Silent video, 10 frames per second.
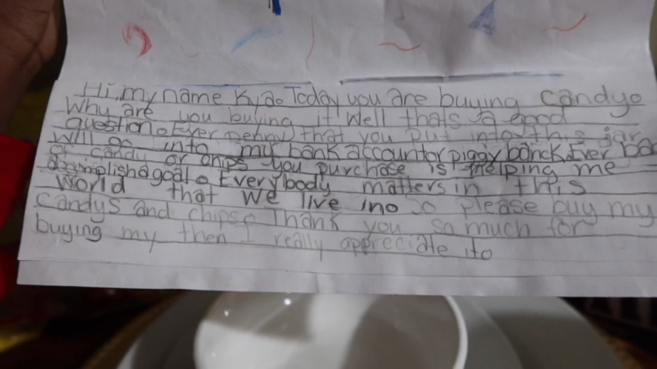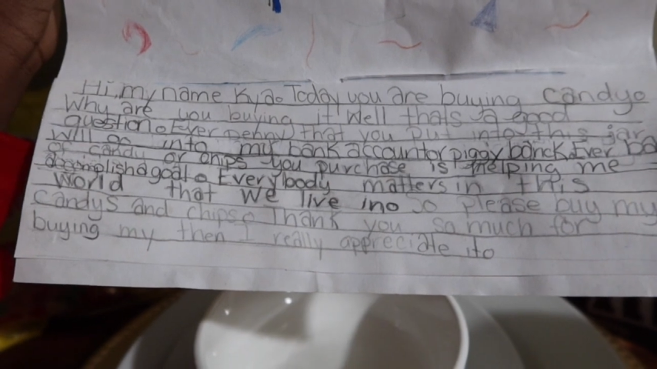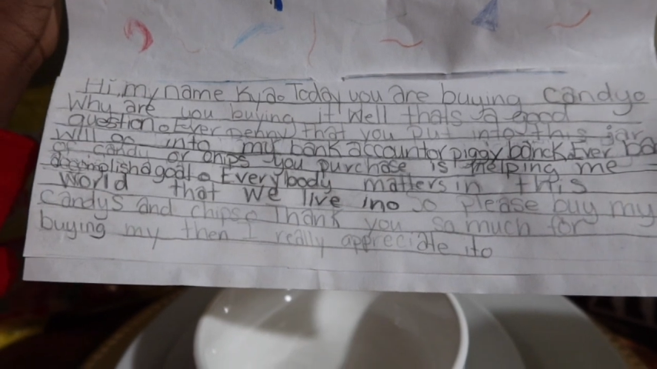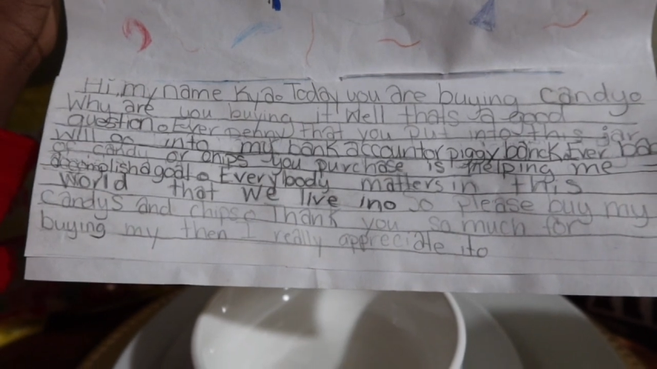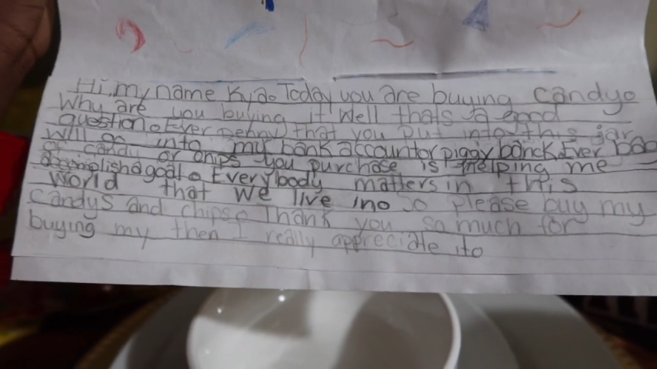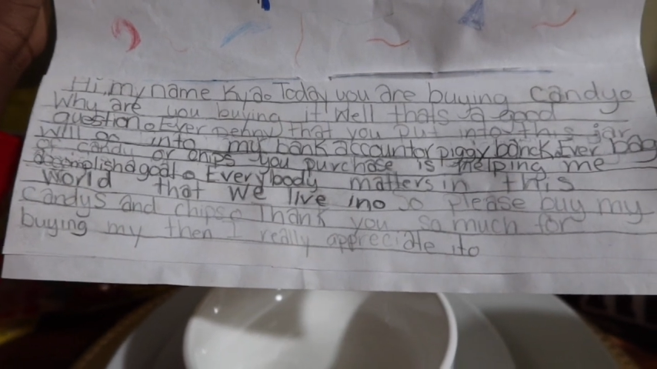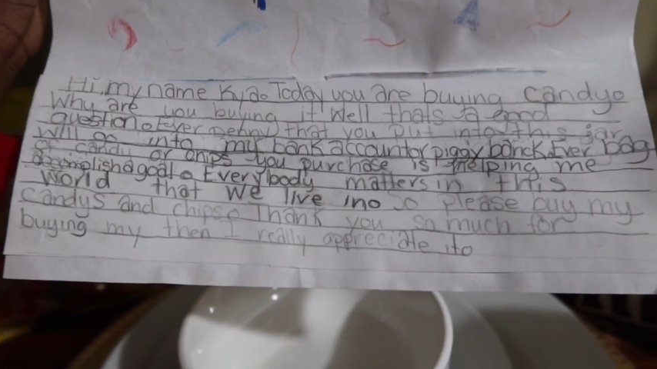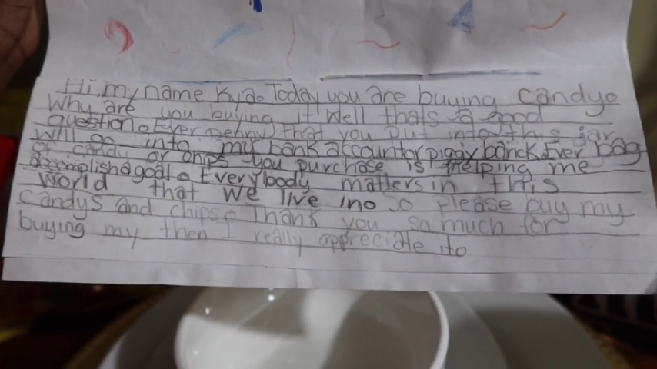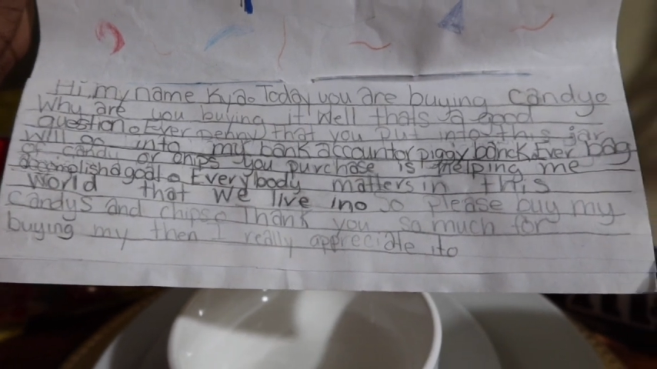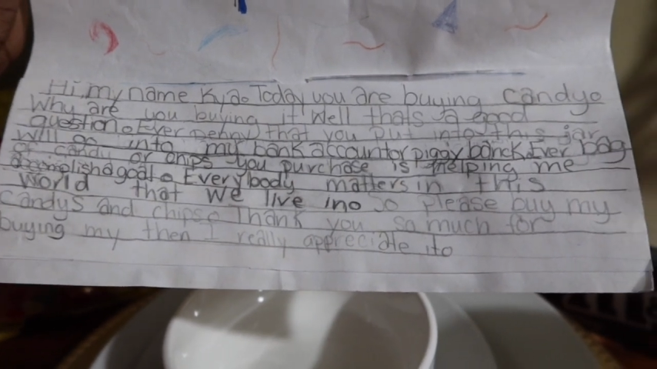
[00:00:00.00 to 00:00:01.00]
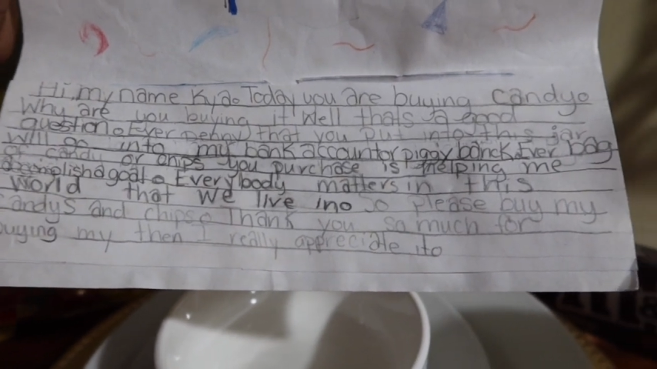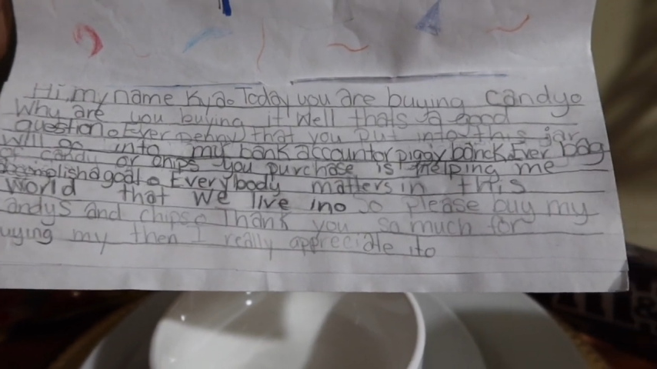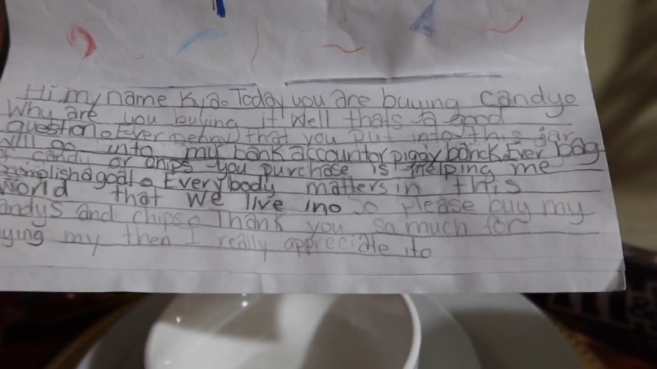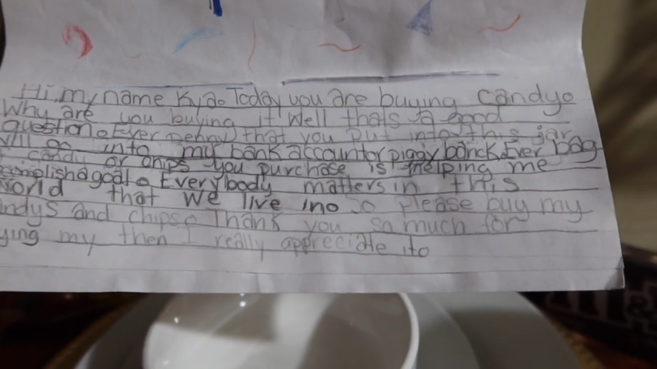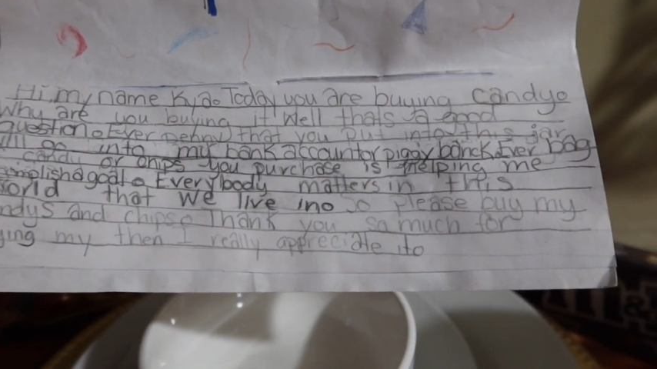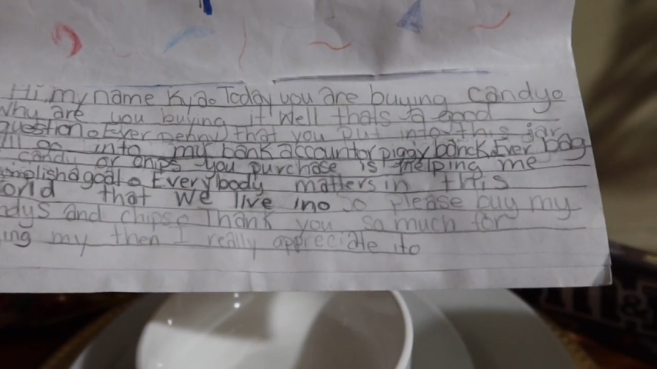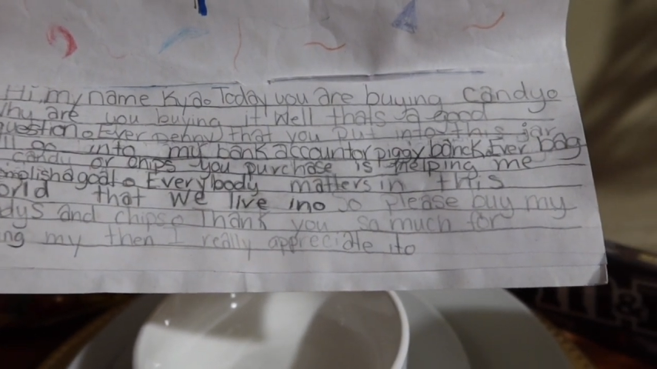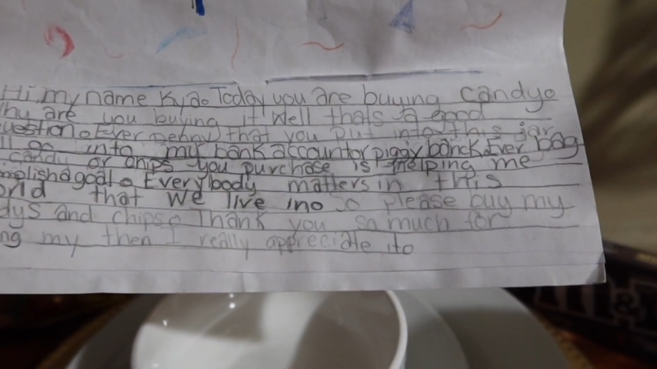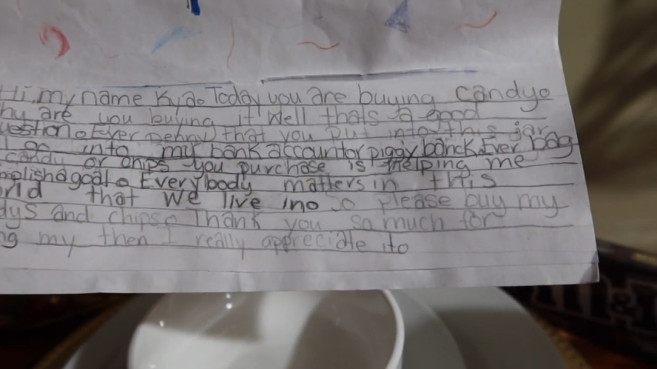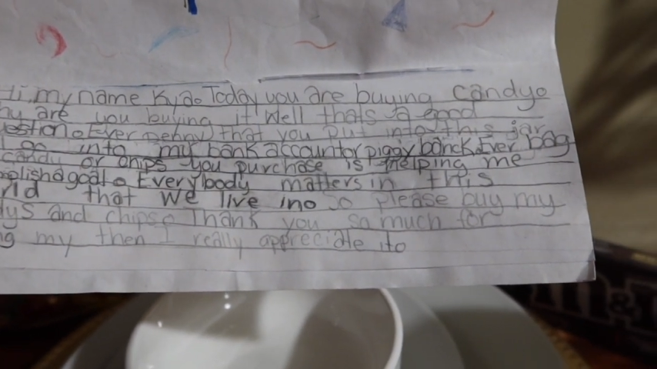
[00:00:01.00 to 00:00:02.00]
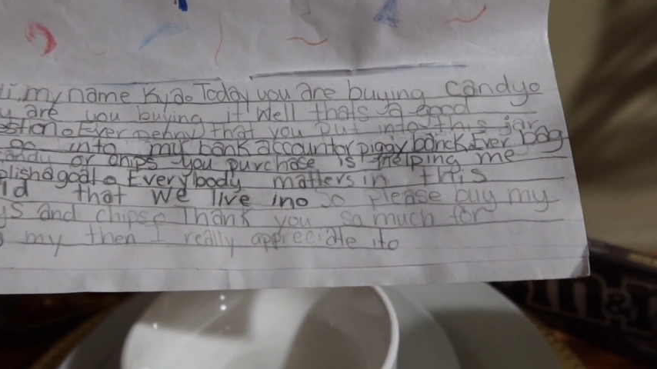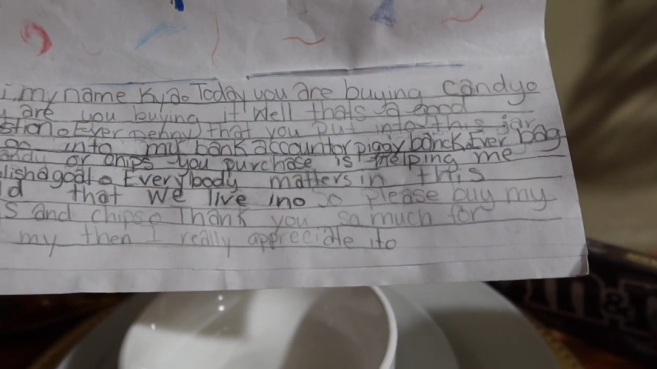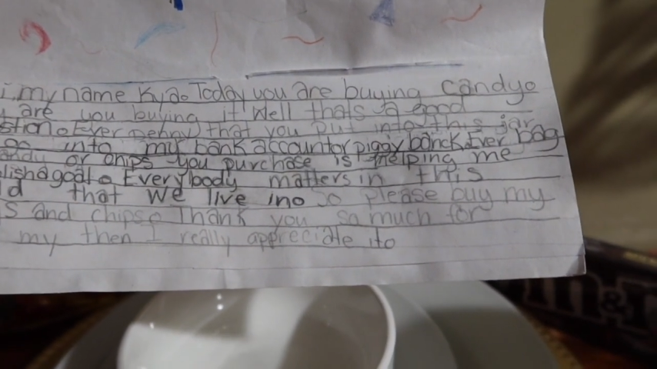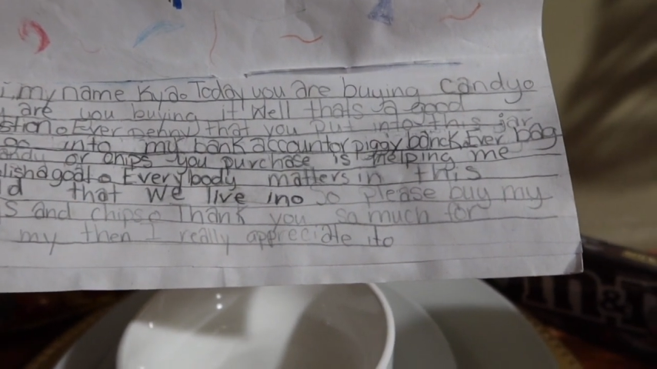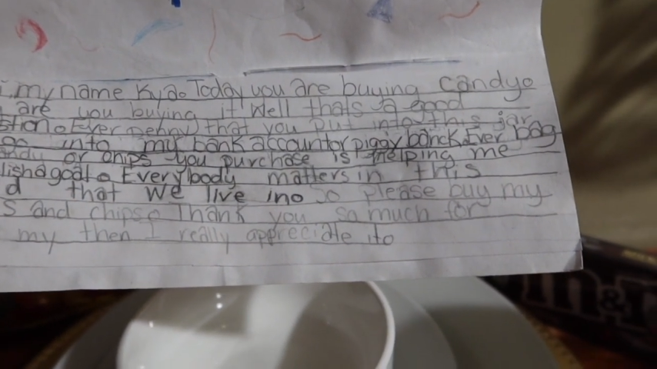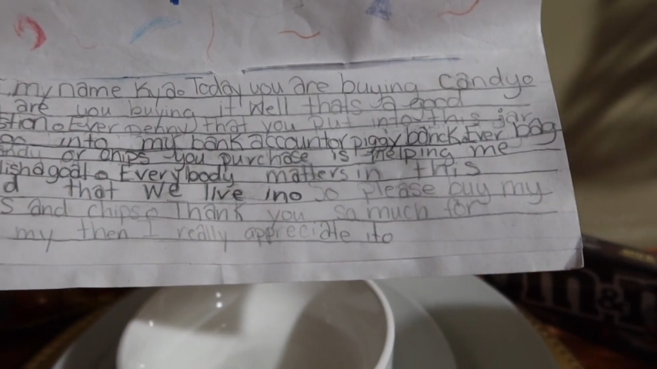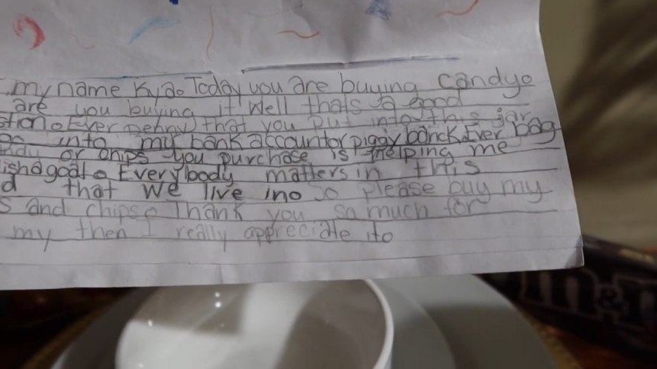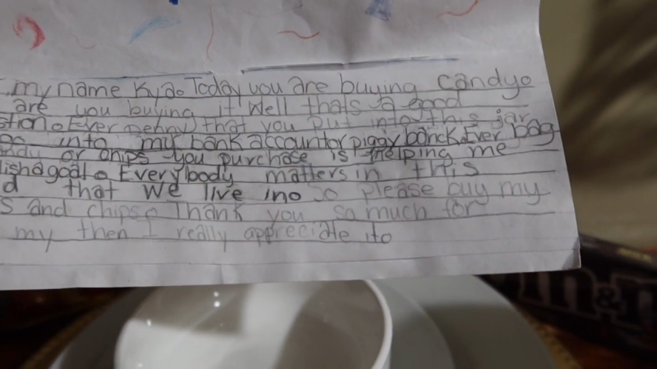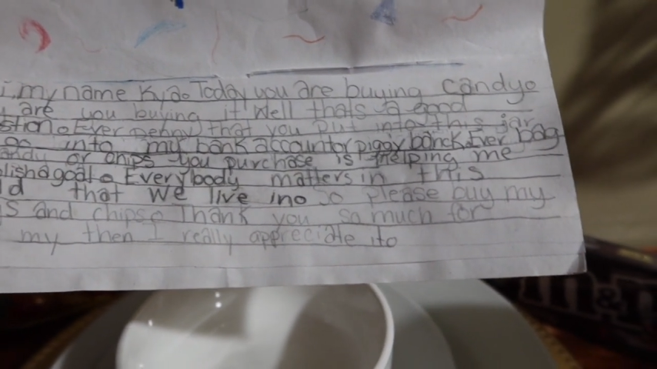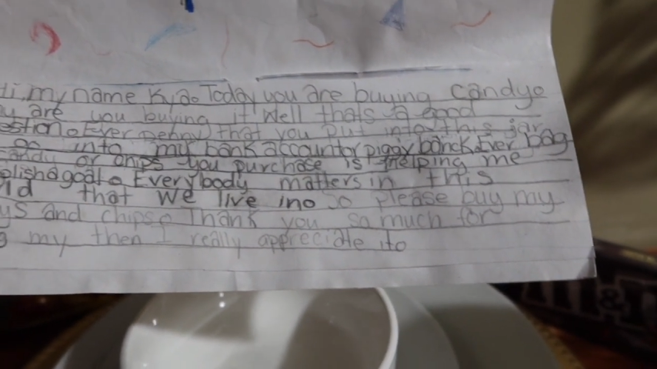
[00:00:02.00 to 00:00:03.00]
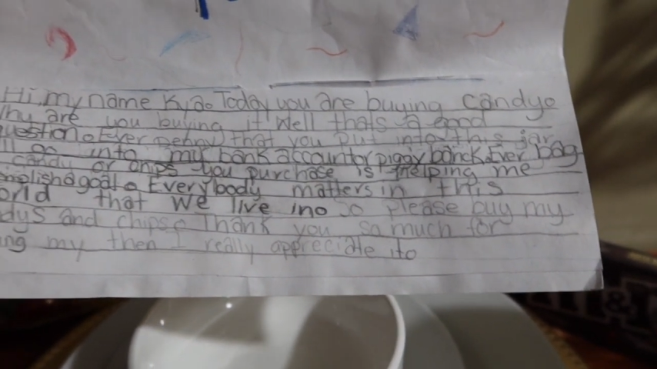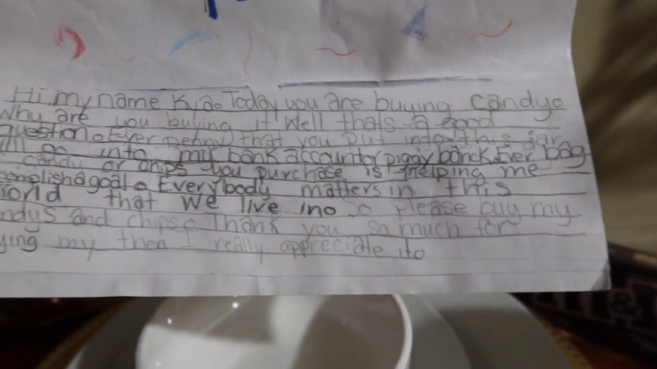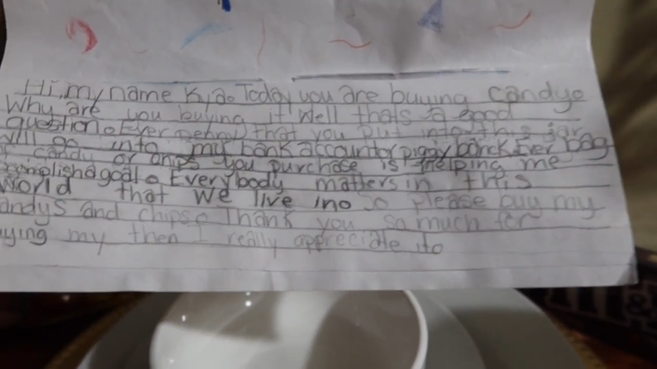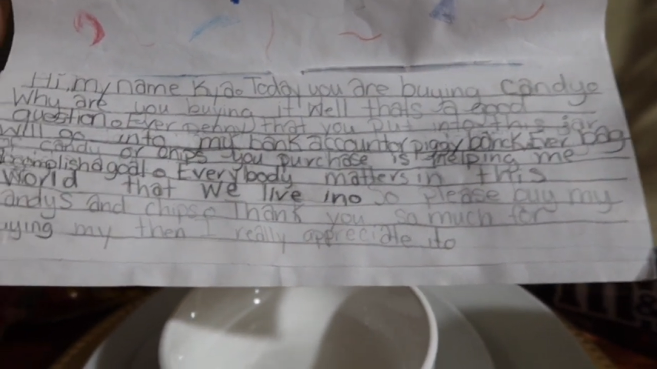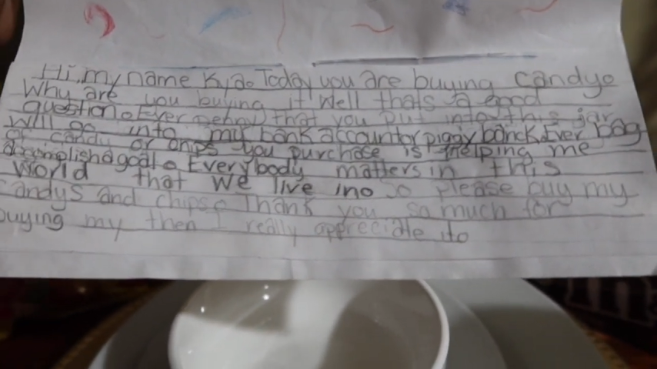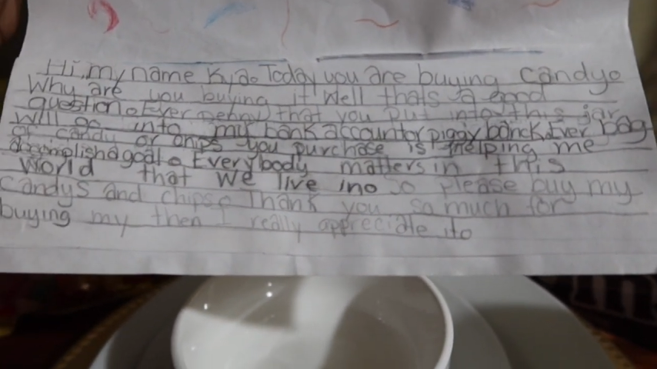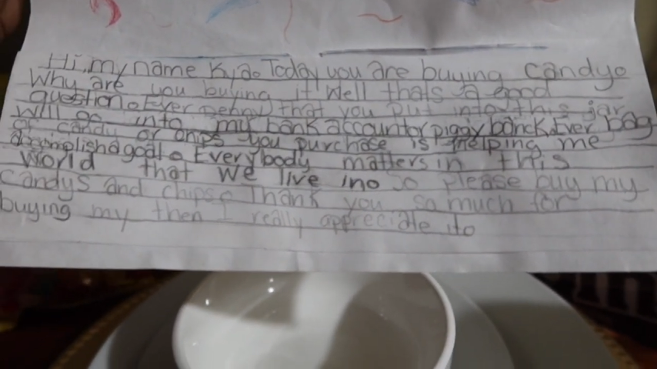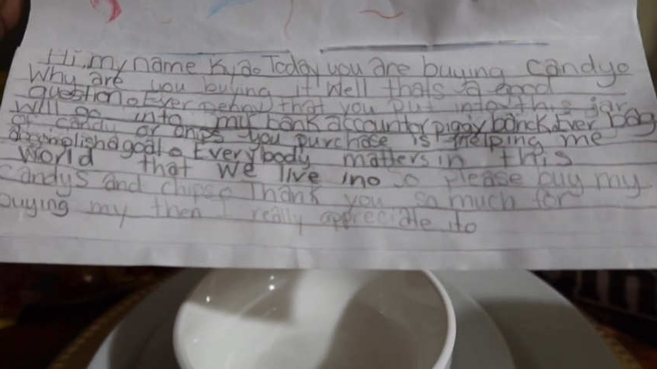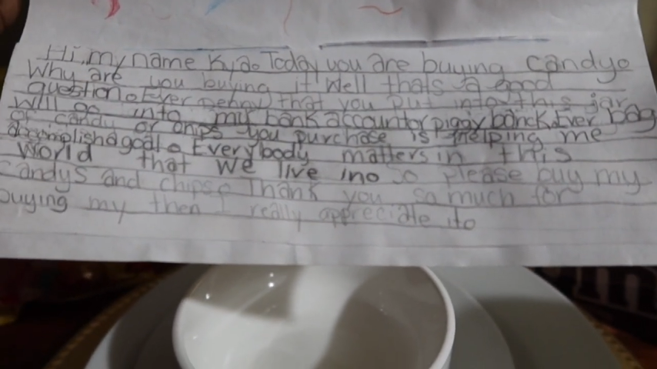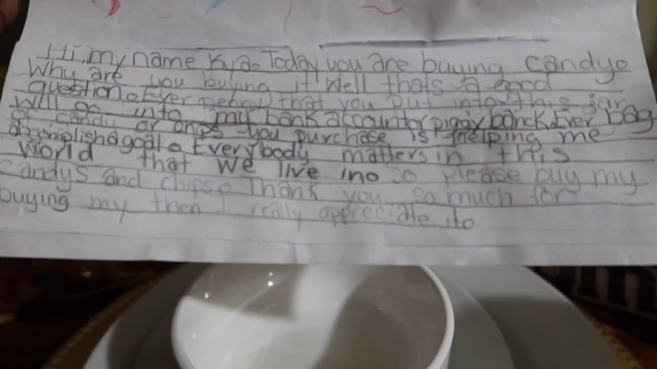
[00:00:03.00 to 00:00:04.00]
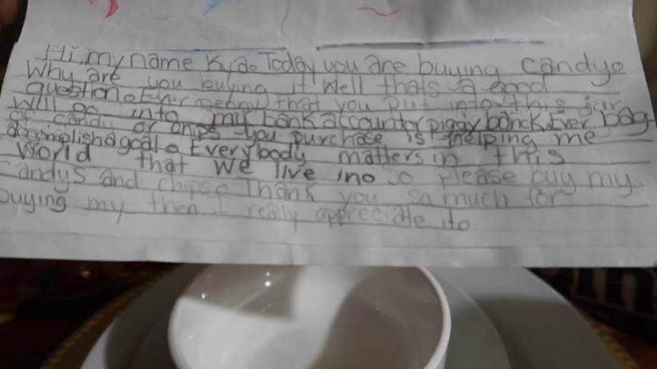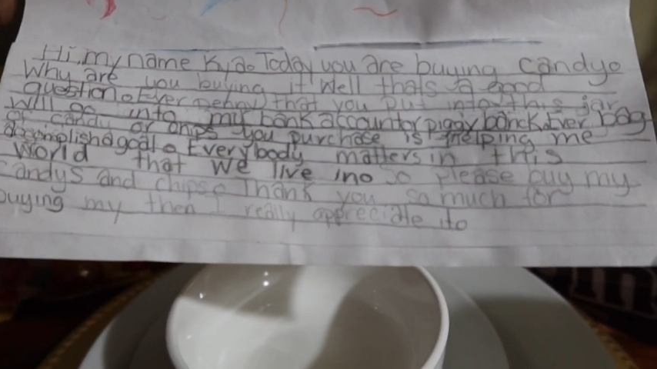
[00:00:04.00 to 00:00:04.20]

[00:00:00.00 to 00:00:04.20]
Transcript: Nobody's mouth can be seen.